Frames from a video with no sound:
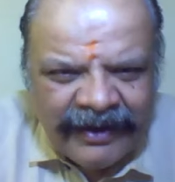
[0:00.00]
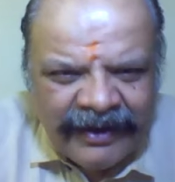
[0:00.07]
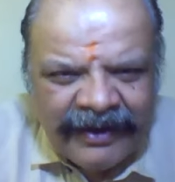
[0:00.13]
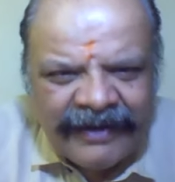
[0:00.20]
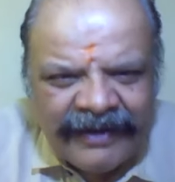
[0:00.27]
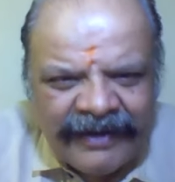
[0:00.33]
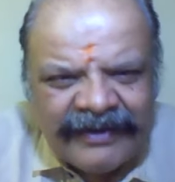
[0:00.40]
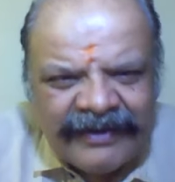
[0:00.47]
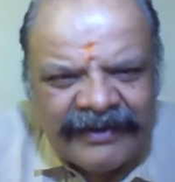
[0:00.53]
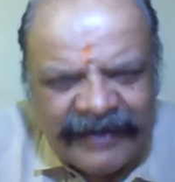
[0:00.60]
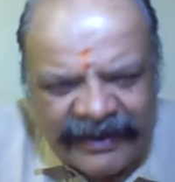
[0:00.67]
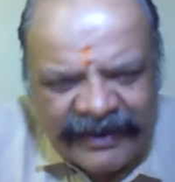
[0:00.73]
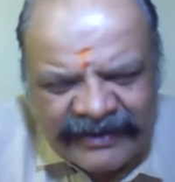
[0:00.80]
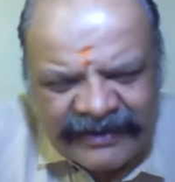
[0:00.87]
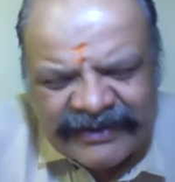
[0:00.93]
In
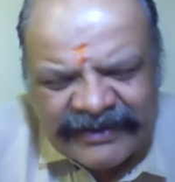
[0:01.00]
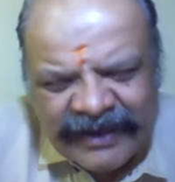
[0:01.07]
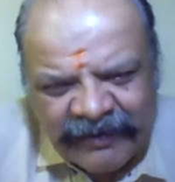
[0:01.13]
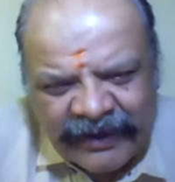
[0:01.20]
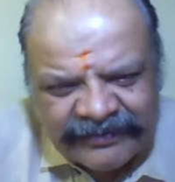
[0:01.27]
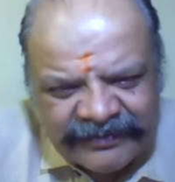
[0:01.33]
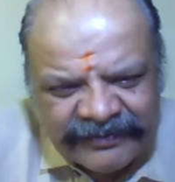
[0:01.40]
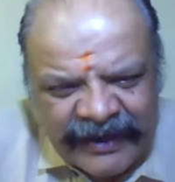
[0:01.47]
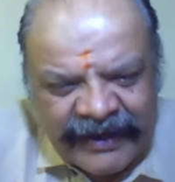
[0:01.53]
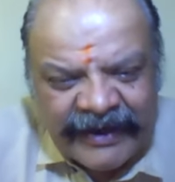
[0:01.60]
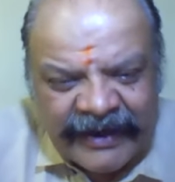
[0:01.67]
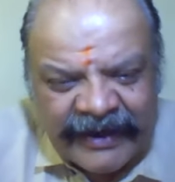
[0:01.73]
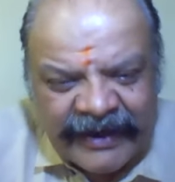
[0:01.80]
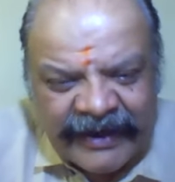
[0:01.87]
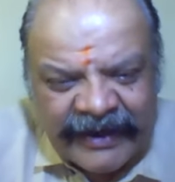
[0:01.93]
this level,
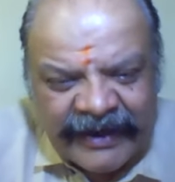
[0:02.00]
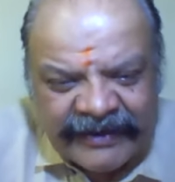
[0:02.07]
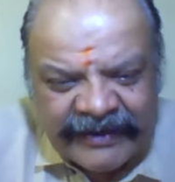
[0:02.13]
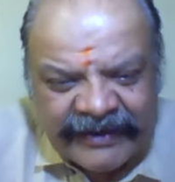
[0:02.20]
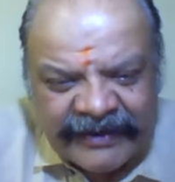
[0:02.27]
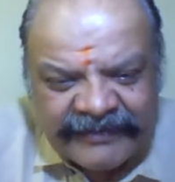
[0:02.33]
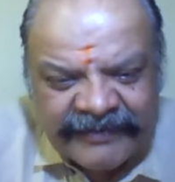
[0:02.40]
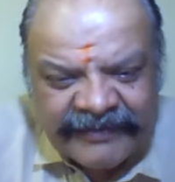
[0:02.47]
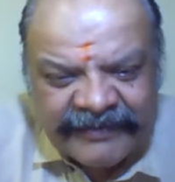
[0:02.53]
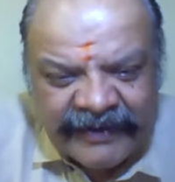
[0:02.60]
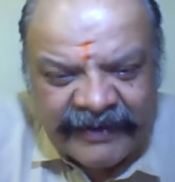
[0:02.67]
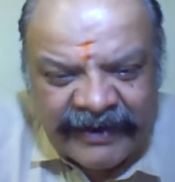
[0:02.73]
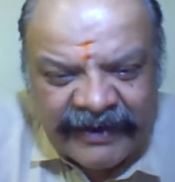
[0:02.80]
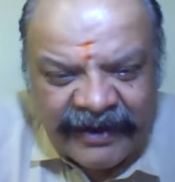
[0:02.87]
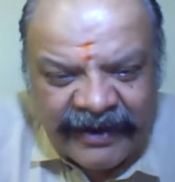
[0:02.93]
index
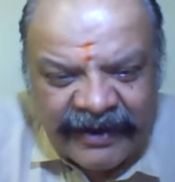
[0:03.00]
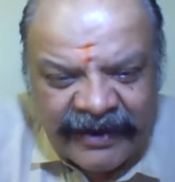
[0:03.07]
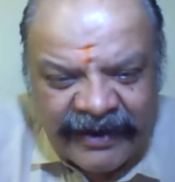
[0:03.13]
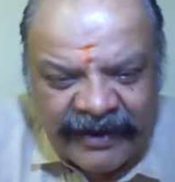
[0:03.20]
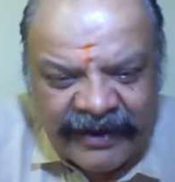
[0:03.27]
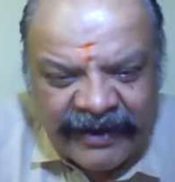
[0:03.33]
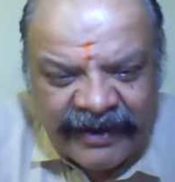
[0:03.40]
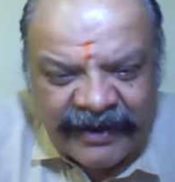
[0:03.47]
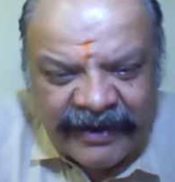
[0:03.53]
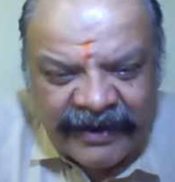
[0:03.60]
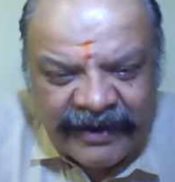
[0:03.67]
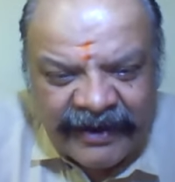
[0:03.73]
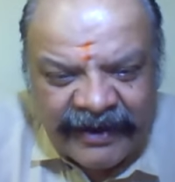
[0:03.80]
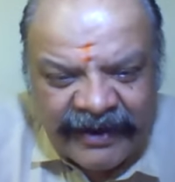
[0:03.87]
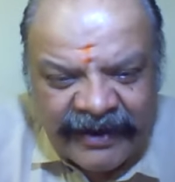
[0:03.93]
finger
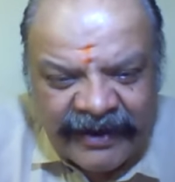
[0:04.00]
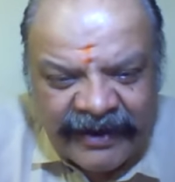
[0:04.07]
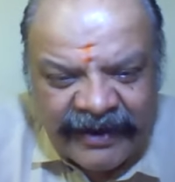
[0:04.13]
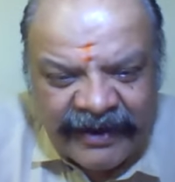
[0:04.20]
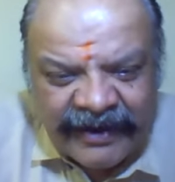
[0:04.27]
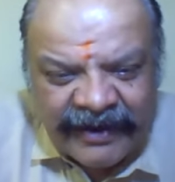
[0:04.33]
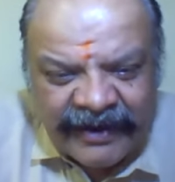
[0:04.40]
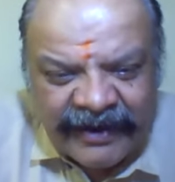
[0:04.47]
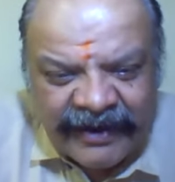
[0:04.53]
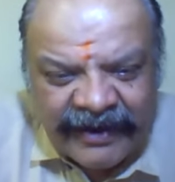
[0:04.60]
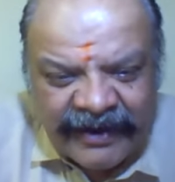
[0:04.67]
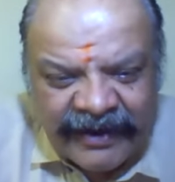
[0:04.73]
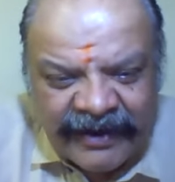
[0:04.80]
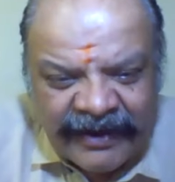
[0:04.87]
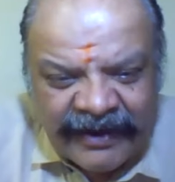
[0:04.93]
indicates
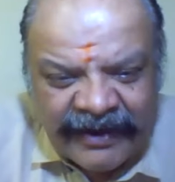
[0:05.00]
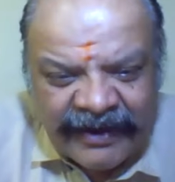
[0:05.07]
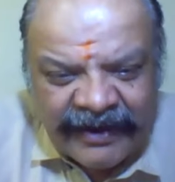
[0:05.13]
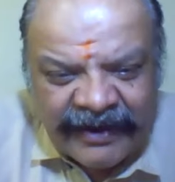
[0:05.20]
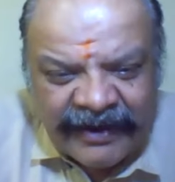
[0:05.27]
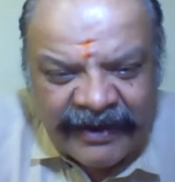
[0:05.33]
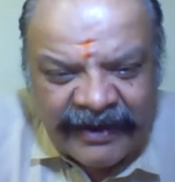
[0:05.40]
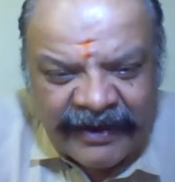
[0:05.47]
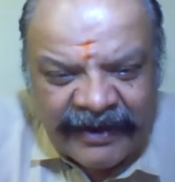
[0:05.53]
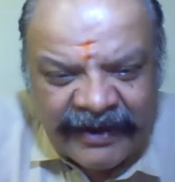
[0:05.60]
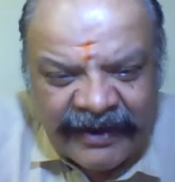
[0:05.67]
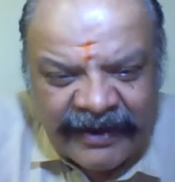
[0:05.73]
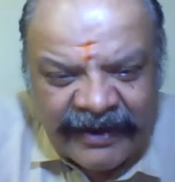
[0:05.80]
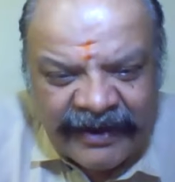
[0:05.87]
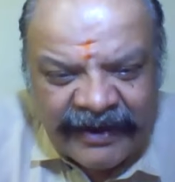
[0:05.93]
the
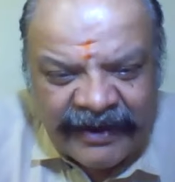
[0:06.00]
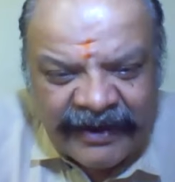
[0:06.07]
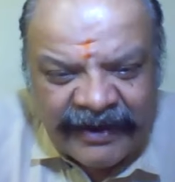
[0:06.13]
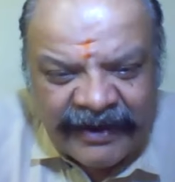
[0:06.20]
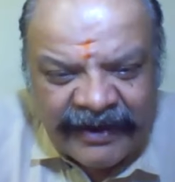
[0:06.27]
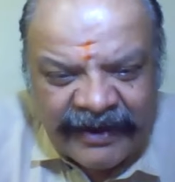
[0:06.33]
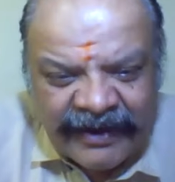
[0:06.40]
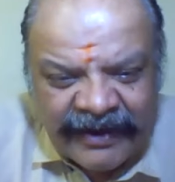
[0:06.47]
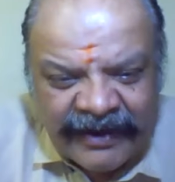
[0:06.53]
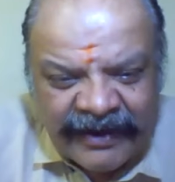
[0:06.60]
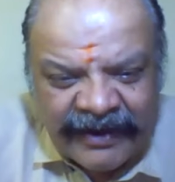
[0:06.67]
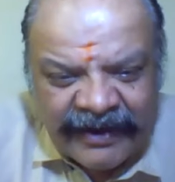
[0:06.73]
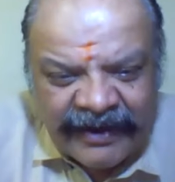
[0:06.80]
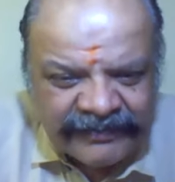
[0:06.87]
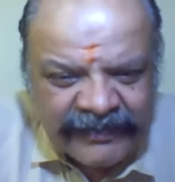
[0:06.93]
five
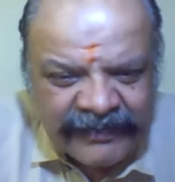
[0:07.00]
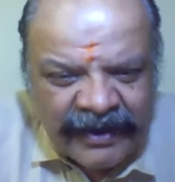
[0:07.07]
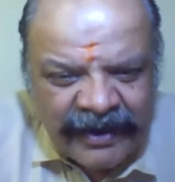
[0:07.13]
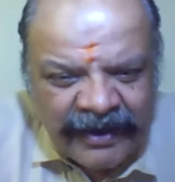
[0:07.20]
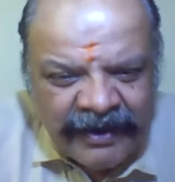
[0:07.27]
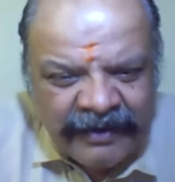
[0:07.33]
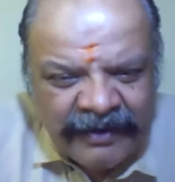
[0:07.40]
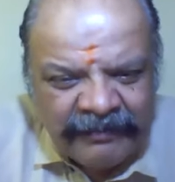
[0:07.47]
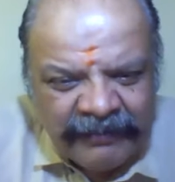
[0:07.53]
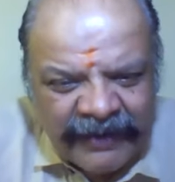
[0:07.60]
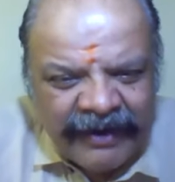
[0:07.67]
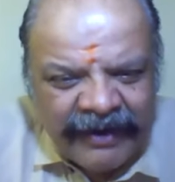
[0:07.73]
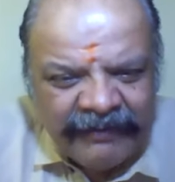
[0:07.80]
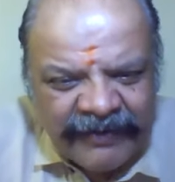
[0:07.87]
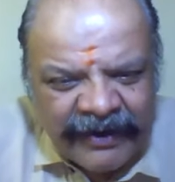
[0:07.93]
subdoshas
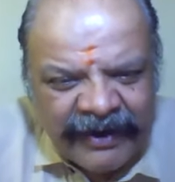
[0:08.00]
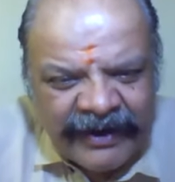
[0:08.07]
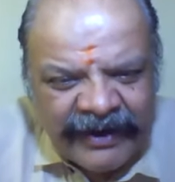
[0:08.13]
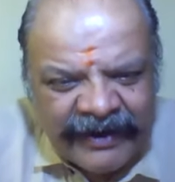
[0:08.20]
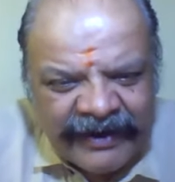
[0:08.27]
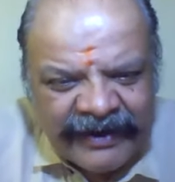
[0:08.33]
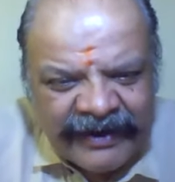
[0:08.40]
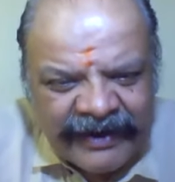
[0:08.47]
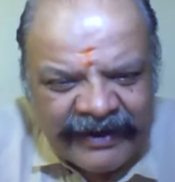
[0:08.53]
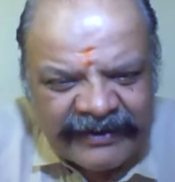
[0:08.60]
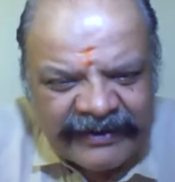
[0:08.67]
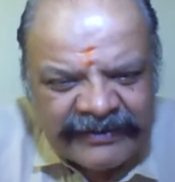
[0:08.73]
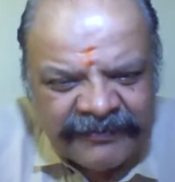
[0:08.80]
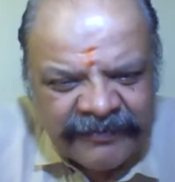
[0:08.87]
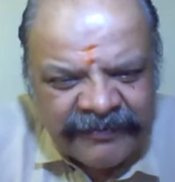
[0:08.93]
of Vata,
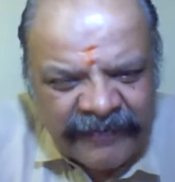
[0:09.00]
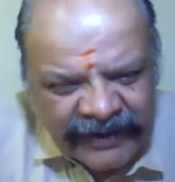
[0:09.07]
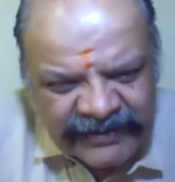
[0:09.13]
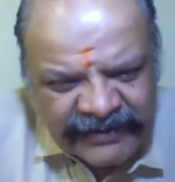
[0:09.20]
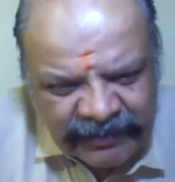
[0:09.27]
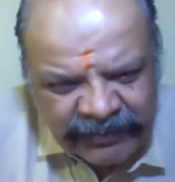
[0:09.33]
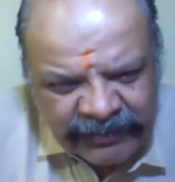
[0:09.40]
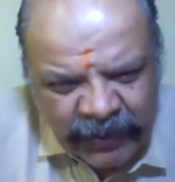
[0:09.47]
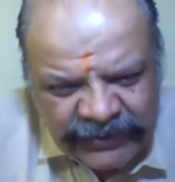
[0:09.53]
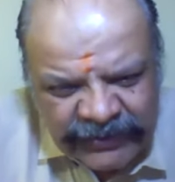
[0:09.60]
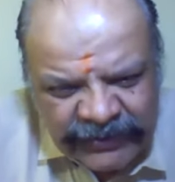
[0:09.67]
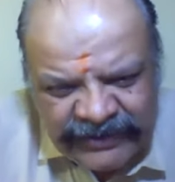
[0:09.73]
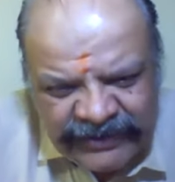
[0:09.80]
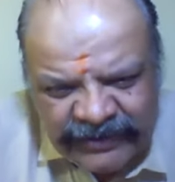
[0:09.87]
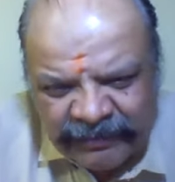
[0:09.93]
middle finger
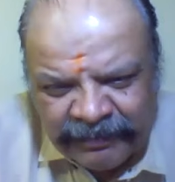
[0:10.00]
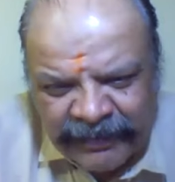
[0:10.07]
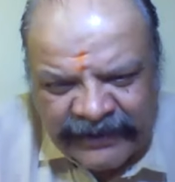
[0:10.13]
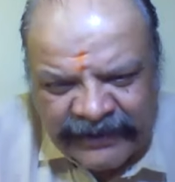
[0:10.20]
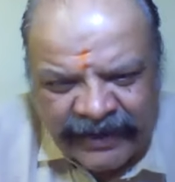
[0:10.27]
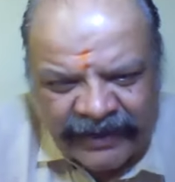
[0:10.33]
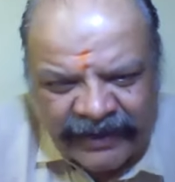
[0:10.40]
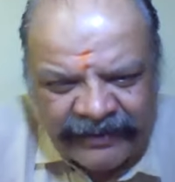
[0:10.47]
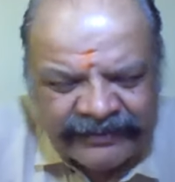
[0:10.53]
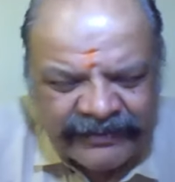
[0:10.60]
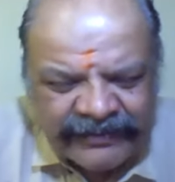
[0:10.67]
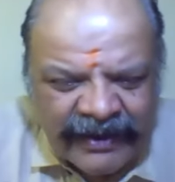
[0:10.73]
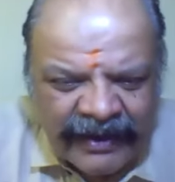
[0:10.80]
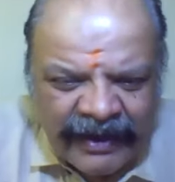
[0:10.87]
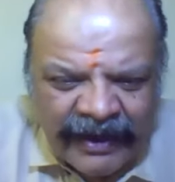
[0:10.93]
indicates five
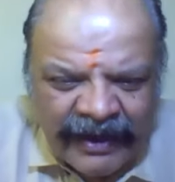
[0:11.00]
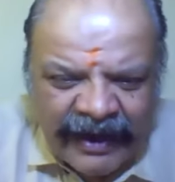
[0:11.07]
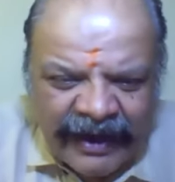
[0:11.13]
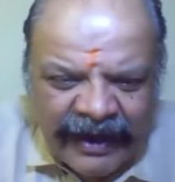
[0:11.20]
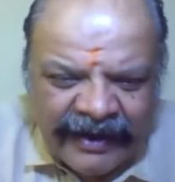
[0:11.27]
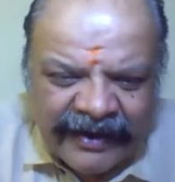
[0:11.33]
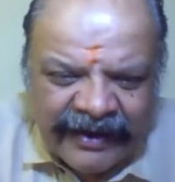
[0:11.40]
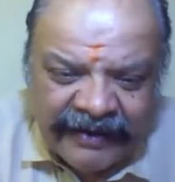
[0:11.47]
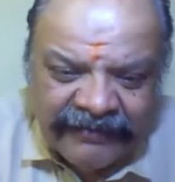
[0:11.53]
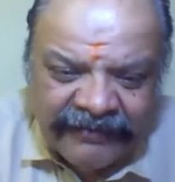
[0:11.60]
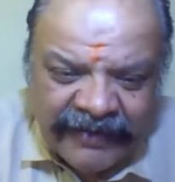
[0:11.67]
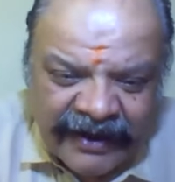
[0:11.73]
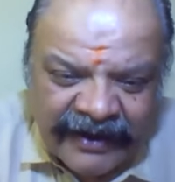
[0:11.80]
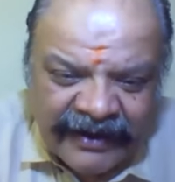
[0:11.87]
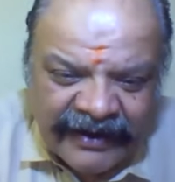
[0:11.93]
subdoshas of Pitta,
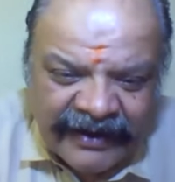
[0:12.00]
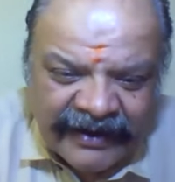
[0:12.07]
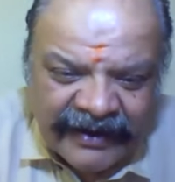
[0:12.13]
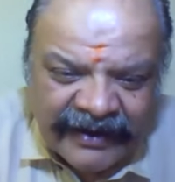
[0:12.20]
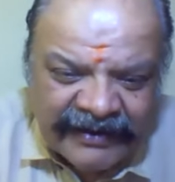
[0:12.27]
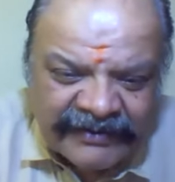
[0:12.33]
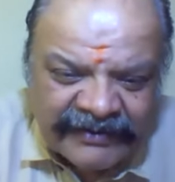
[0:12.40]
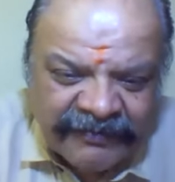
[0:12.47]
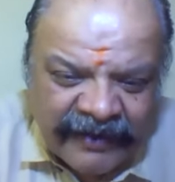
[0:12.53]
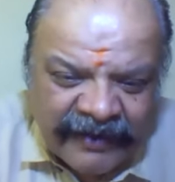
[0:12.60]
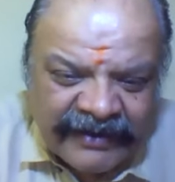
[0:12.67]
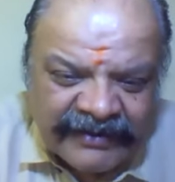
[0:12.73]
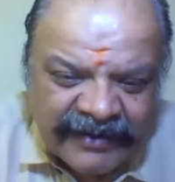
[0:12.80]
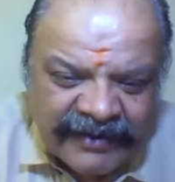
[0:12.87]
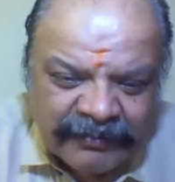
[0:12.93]
and ring
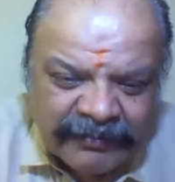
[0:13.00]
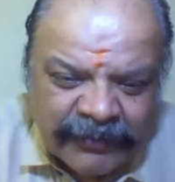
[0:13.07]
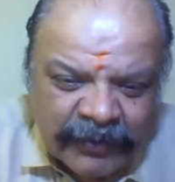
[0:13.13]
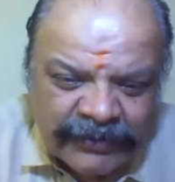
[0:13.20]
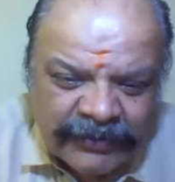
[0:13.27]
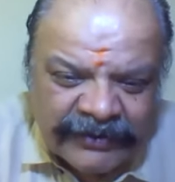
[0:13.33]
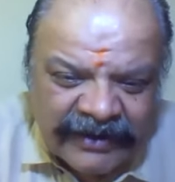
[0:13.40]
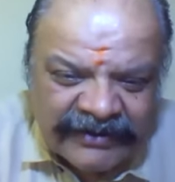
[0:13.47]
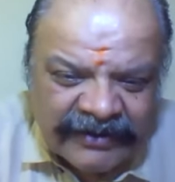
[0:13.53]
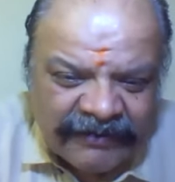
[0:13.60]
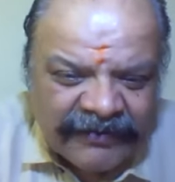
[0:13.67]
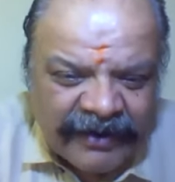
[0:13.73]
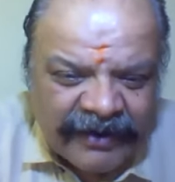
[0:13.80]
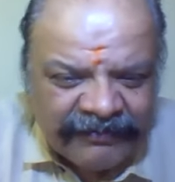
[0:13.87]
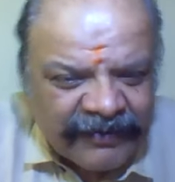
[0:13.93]
finger indicates five
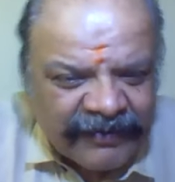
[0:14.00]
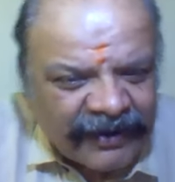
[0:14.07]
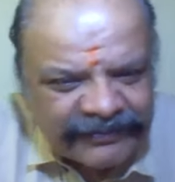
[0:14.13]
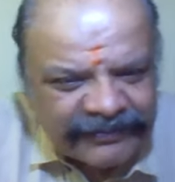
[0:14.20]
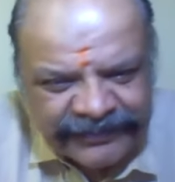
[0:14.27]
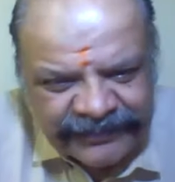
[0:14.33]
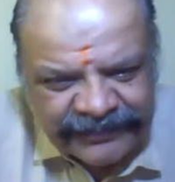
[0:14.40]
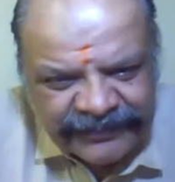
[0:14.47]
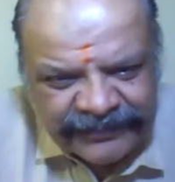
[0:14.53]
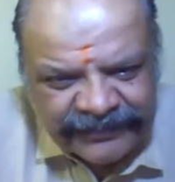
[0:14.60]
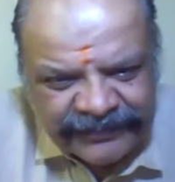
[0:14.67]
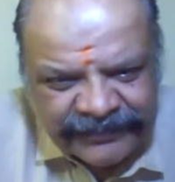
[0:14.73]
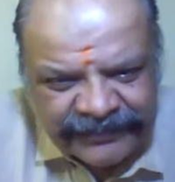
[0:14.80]
subdoshas of Kapha.